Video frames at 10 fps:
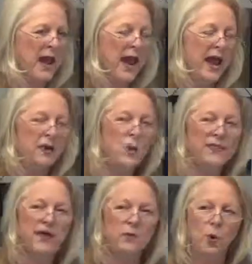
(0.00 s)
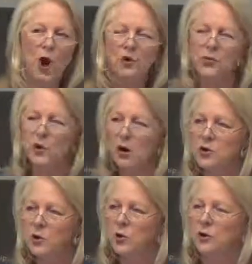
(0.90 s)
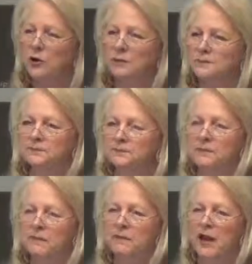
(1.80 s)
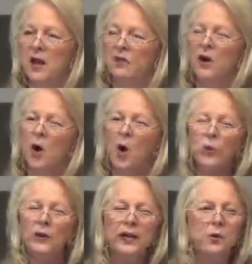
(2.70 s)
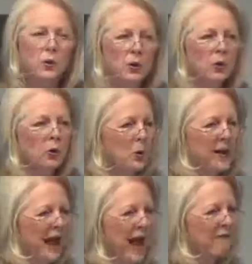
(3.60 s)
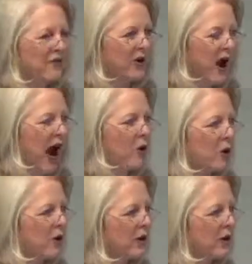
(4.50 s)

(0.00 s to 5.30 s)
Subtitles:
And when they walked through our door, the only rule we had for our